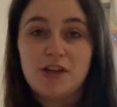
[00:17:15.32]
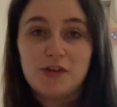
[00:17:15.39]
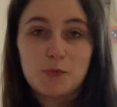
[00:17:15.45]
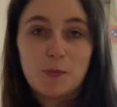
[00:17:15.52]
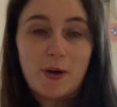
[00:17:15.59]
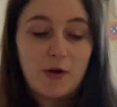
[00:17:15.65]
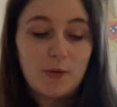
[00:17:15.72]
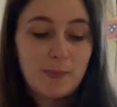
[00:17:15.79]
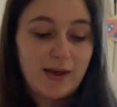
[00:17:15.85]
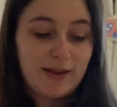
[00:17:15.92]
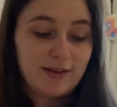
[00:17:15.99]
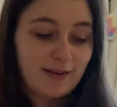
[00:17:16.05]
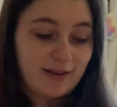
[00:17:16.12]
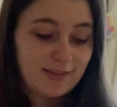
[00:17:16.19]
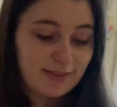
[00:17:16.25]

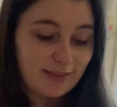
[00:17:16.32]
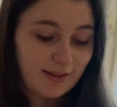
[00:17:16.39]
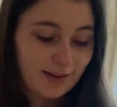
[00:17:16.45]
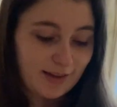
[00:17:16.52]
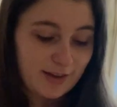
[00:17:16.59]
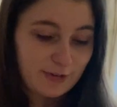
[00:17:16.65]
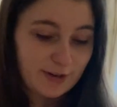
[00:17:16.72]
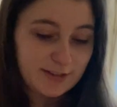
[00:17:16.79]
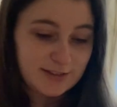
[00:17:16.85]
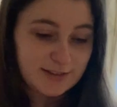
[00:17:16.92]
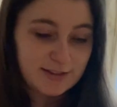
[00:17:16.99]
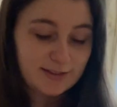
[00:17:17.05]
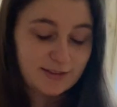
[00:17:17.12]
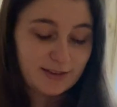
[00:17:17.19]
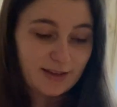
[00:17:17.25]
experiment. I think if I did
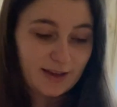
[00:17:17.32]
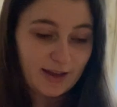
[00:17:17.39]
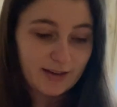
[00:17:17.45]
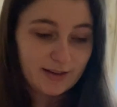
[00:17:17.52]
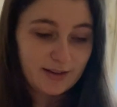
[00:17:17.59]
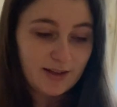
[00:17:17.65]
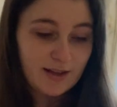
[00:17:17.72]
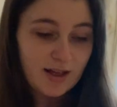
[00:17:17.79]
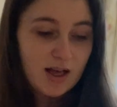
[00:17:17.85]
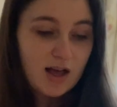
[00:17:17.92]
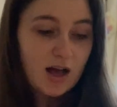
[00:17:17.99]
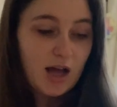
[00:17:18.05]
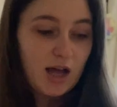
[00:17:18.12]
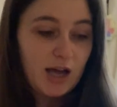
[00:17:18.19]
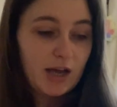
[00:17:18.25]
this again,
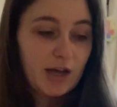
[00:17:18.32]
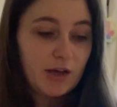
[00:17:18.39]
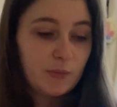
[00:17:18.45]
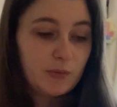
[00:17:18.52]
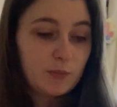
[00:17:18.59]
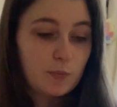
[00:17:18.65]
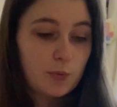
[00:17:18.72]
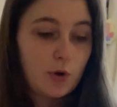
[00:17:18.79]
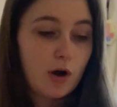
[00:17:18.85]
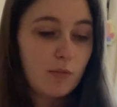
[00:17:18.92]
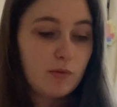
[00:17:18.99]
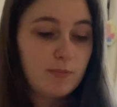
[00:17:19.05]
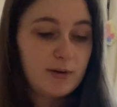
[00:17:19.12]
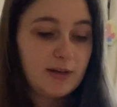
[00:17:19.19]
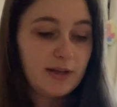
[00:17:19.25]
I would
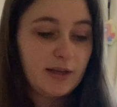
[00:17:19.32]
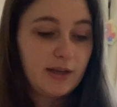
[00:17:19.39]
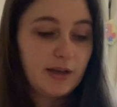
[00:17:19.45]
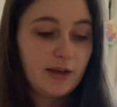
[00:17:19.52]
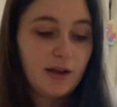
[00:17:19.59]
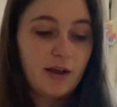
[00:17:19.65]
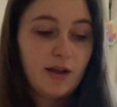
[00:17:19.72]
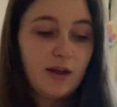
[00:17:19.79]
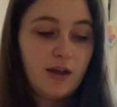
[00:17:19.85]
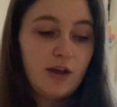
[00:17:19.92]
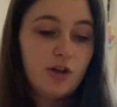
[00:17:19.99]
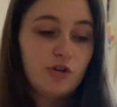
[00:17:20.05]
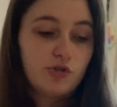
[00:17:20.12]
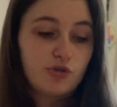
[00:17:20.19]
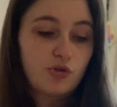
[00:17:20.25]
probably
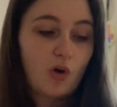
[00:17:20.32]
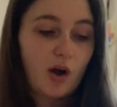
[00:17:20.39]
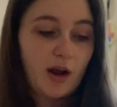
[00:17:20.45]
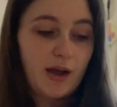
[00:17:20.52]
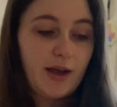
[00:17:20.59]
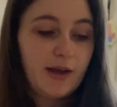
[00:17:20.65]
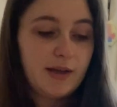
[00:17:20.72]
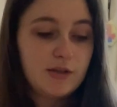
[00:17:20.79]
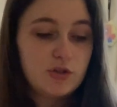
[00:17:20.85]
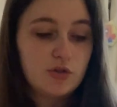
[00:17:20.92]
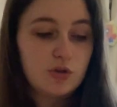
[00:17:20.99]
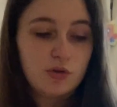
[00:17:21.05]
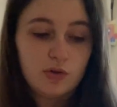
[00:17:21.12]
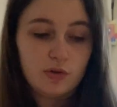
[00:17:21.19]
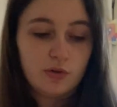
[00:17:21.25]
try
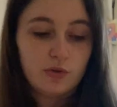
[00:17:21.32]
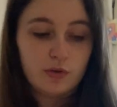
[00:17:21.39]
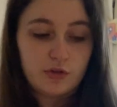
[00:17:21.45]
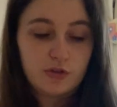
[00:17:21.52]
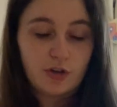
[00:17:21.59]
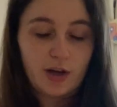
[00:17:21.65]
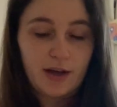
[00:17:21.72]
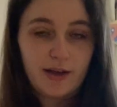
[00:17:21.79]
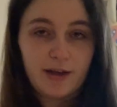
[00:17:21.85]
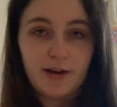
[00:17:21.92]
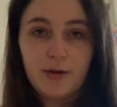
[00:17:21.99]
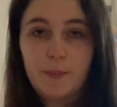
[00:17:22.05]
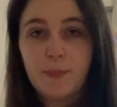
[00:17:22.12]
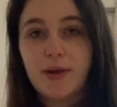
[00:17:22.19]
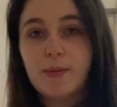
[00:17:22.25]
to diet
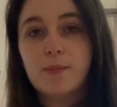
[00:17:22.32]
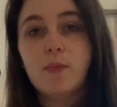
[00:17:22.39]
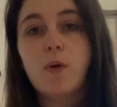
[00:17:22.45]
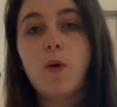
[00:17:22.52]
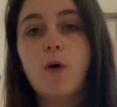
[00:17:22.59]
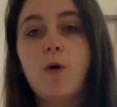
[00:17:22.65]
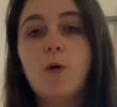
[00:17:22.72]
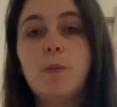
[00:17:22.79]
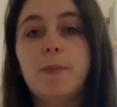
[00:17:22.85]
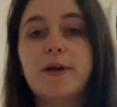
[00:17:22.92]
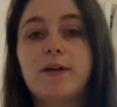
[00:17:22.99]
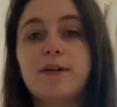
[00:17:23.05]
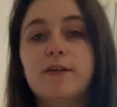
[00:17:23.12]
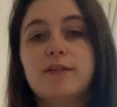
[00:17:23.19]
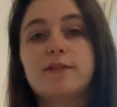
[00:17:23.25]
a bit more,
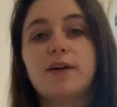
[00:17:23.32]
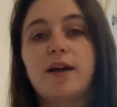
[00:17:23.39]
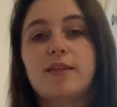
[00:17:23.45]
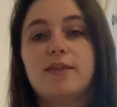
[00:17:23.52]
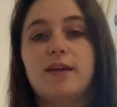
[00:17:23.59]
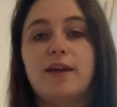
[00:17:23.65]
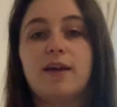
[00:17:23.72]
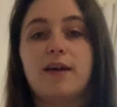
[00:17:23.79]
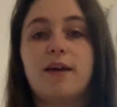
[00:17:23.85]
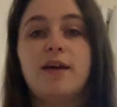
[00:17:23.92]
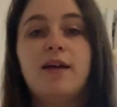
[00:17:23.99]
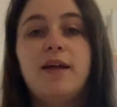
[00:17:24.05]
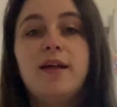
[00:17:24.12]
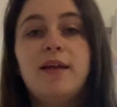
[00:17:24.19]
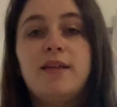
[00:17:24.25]
because I think
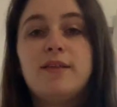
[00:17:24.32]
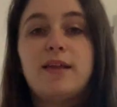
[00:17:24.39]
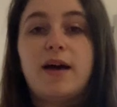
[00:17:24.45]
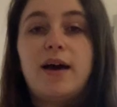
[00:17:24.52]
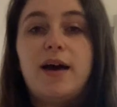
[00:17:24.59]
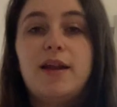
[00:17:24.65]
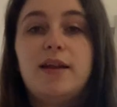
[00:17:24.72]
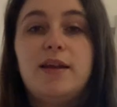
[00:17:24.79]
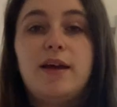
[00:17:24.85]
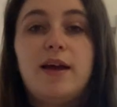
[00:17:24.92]
that